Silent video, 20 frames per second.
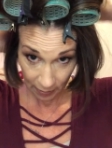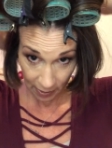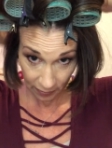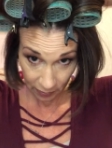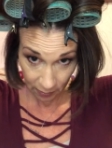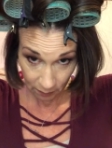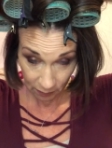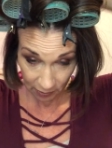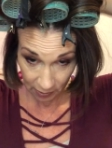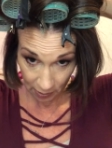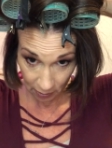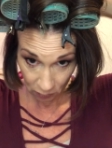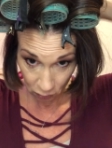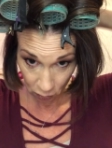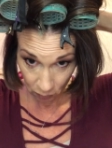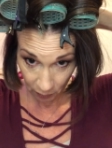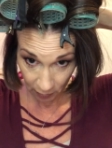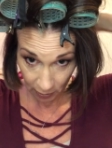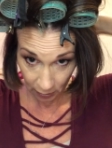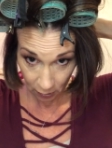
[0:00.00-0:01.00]
let them sit
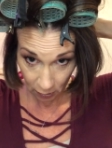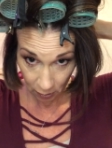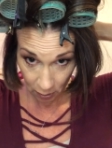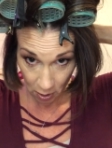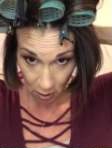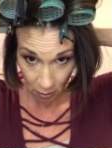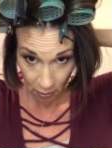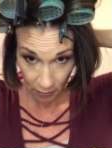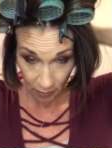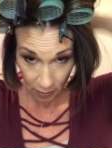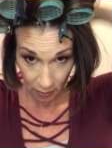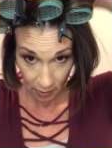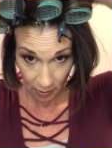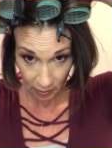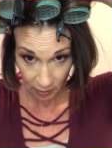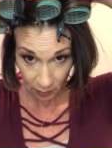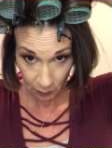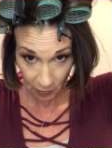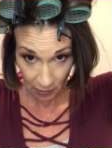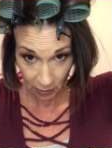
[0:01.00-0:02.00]
normally a little longer than
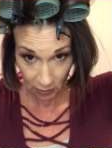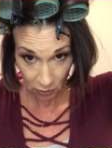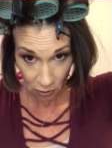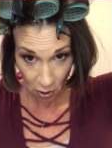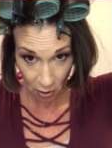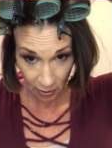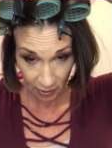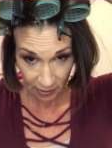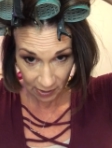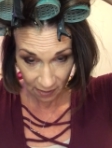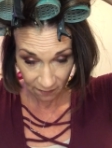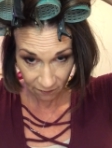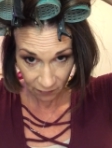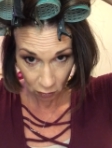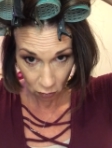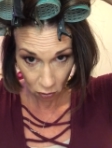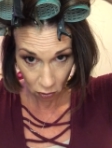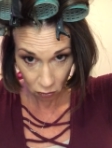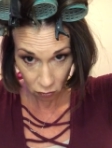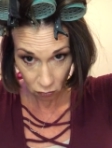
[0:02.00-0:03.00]
this, but as long as they
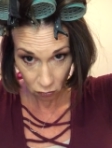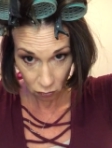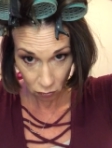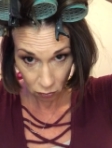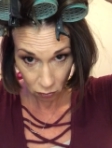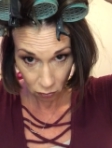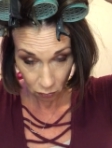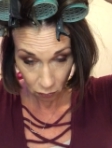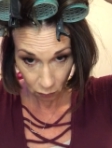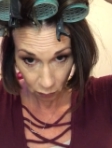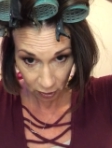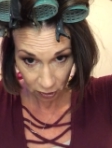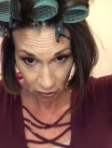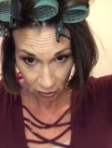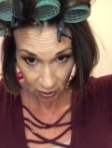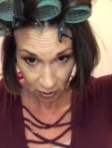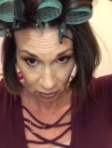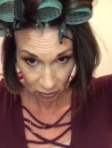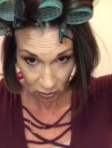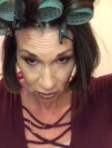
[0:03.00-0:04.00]
feel cool, which
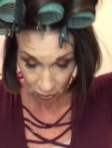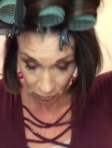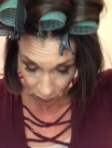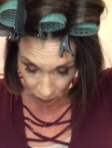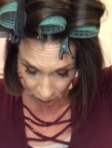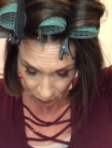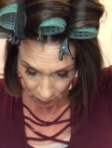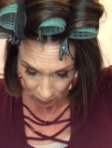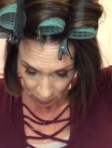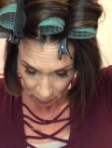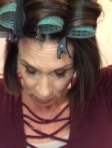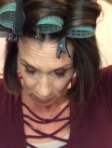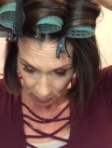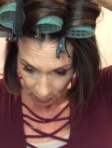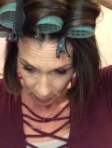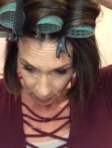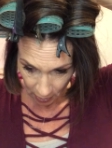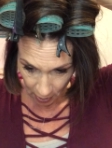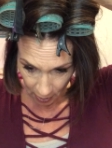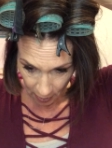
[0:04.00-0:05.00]
these do,
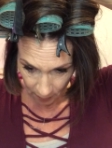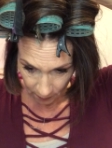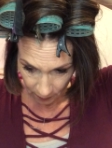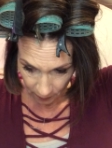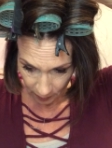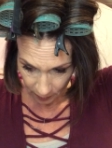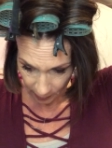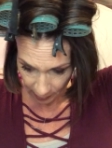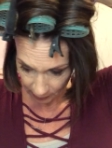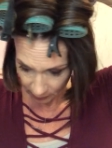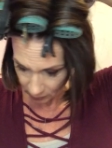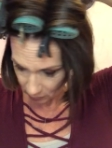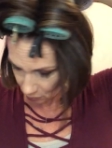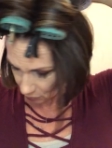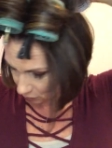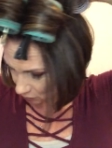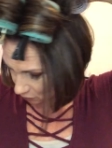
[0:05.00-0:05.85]
that's all